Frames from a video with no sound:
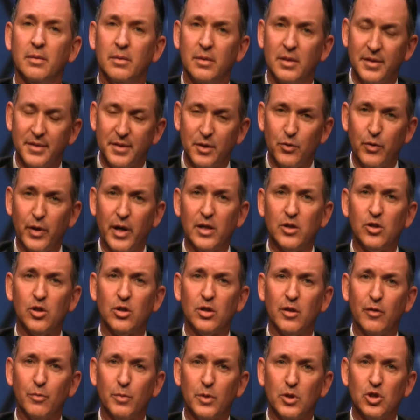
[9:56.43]
is a graduate
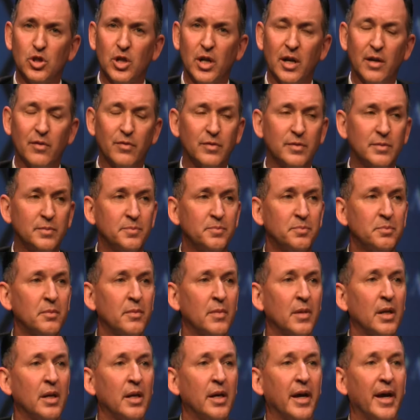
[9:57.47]
of Mashav,
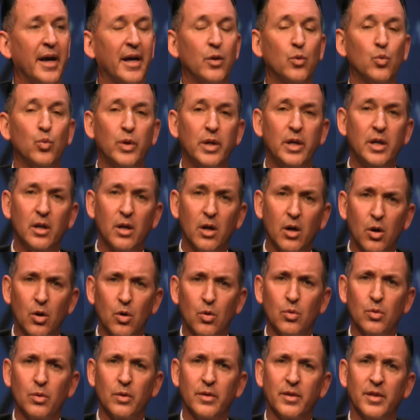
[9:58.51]
and we
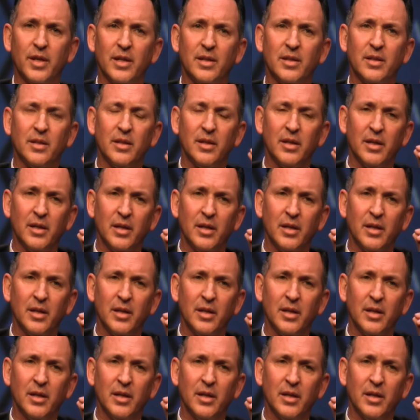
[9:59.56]
know that